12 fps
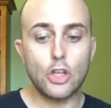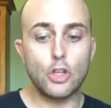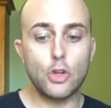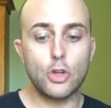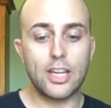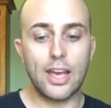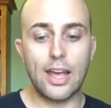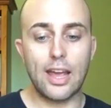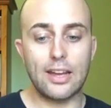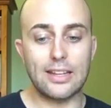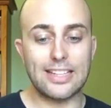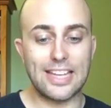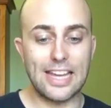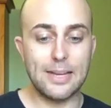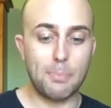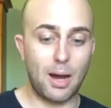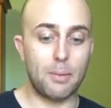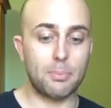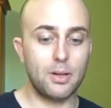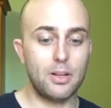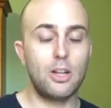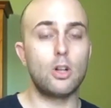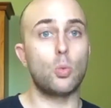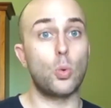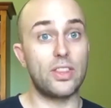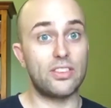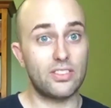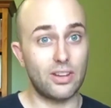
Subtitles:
You can keep up with